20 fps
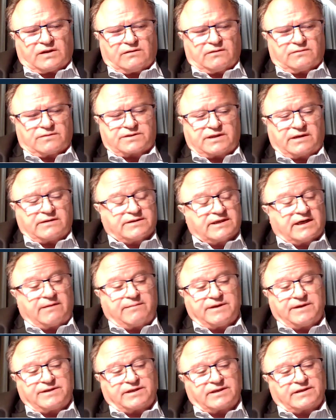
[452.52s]
so
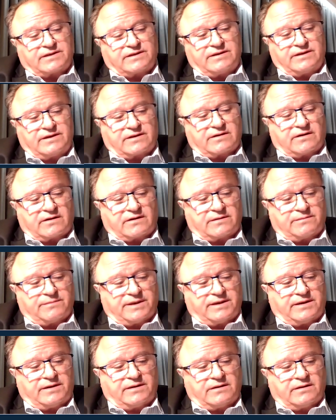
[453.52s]
damaging to the
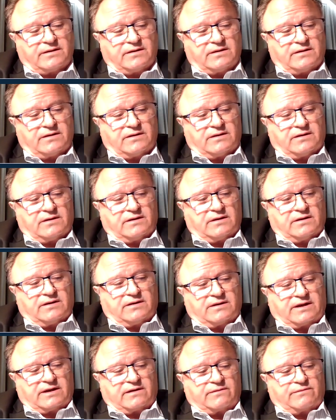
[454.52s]
economy
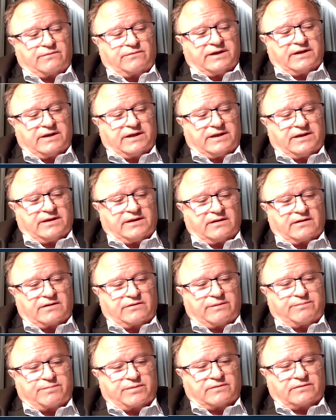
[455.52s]
that it really
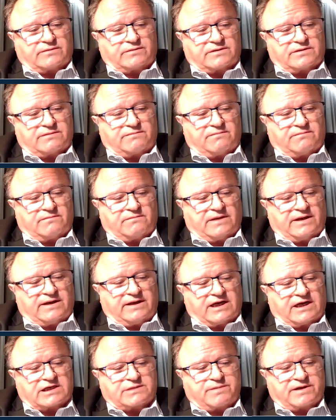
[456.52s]
crippled
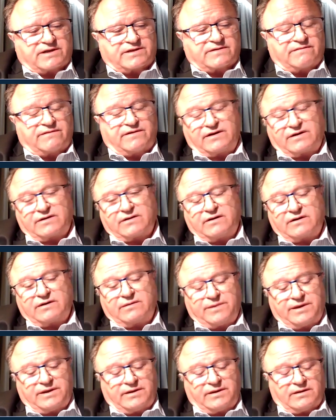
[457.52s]
many aspects of the
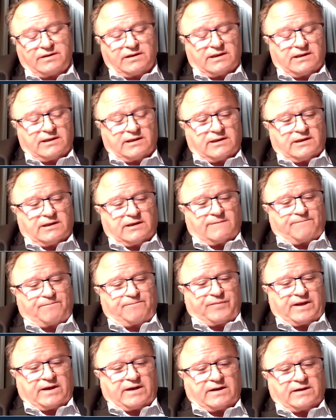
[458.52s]
economy.
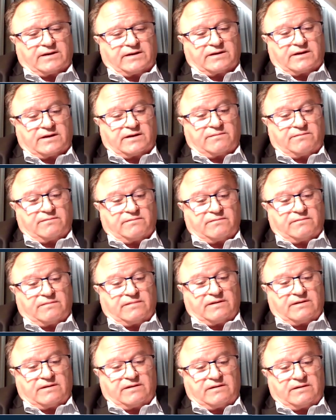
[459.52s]
And
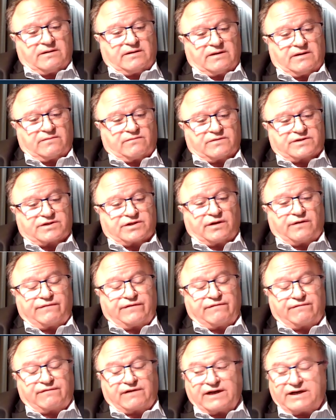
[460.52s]
it was
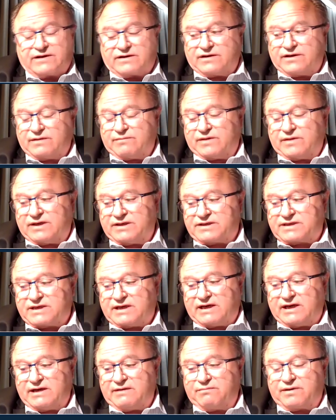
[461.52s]
self-inflicted, you might
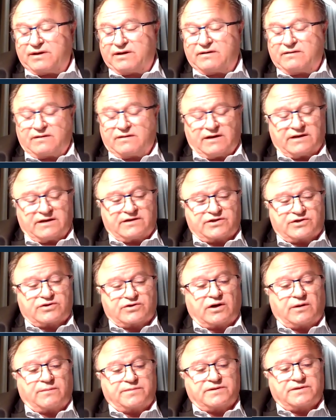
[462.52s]
say, but it
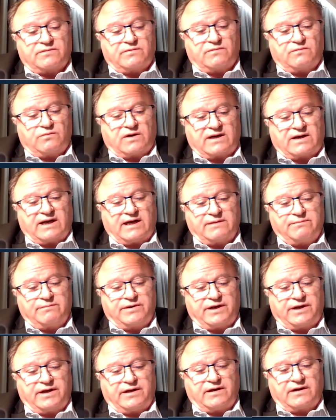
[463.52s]
stopped what had
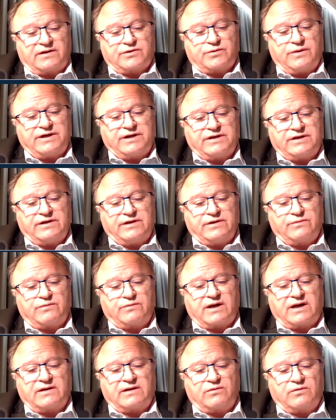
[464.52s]
been a 20-year
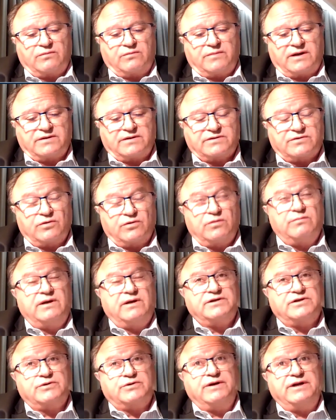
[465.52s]
run, almost
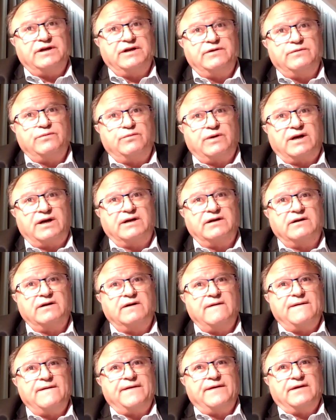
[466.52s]
20-year run
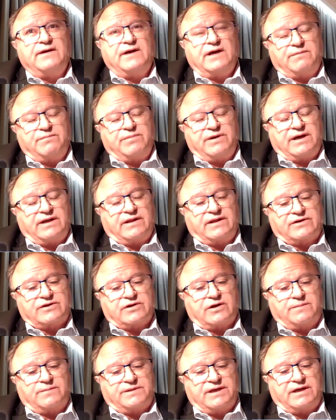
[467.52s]
at being in the
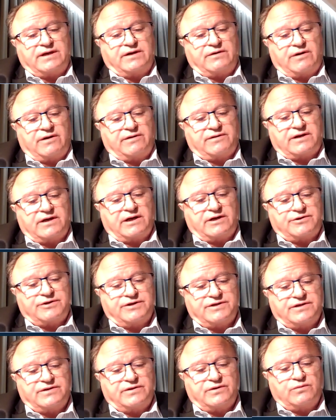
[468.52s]
top 10 growth
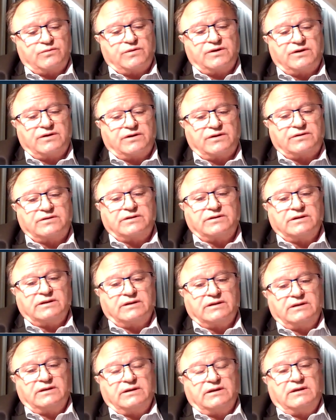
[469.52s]
countries in the world.
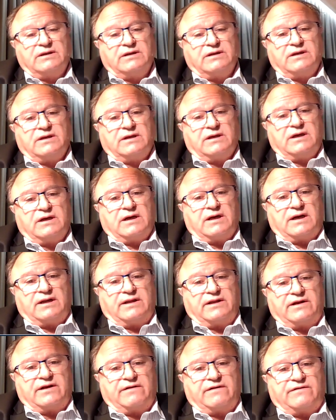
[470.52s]
And
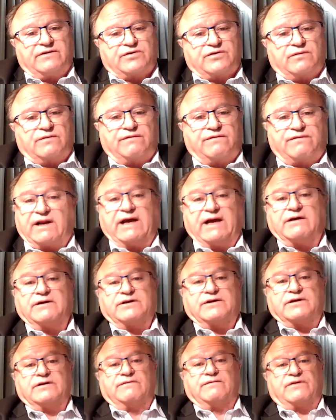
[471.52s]
then it sort of
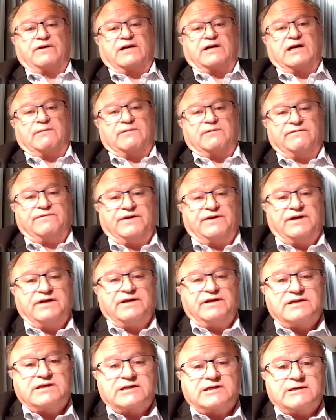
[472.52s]
floundered for a couple of
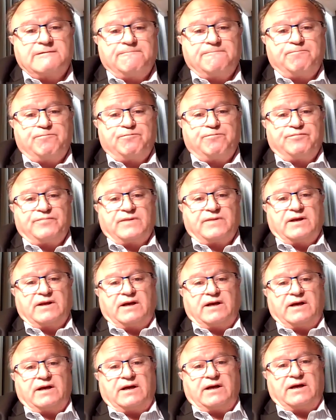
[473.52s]
years.
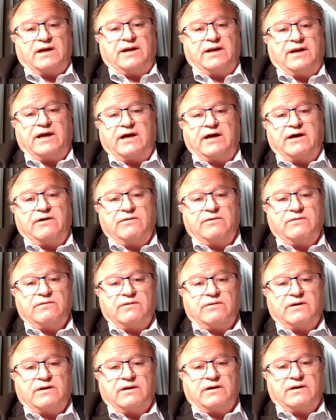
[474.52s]
And
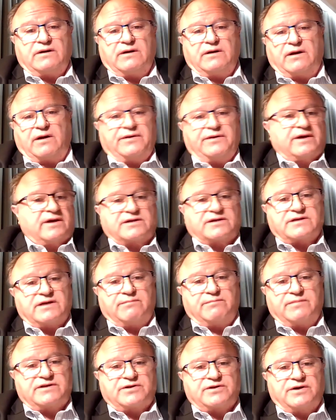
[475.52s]
now I think it's
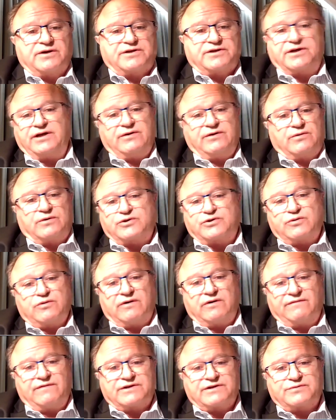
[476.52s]
number 13 or
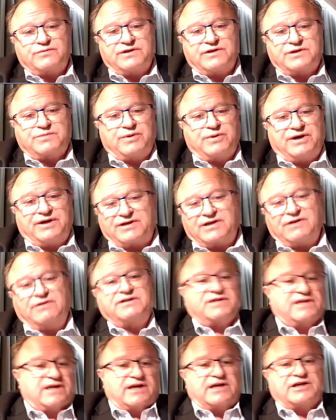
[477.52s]
12 as we speak. So
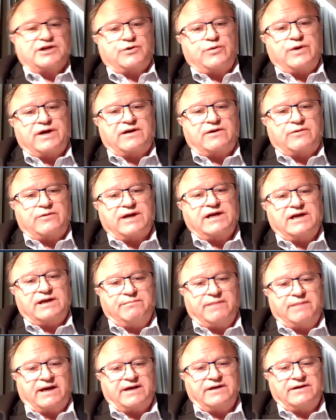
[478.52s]
it's getting quickly
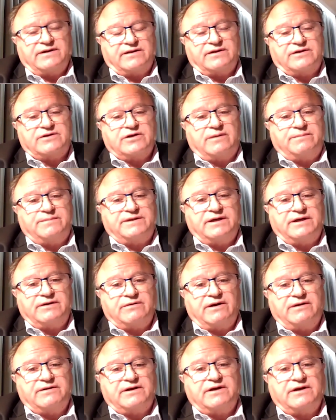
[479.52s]
back into the top 10
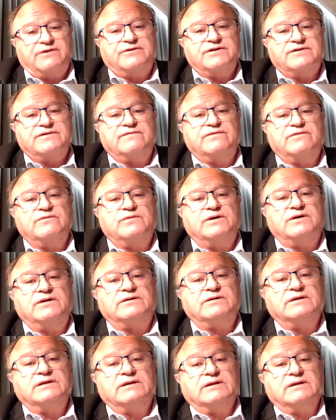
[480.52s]
growth countries of the world,